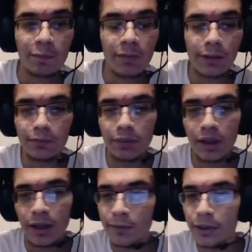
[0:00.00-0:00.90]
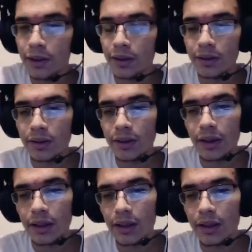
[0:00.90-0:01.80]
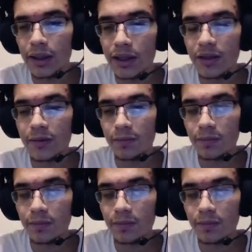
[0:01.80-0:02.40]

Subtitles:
but I mean, this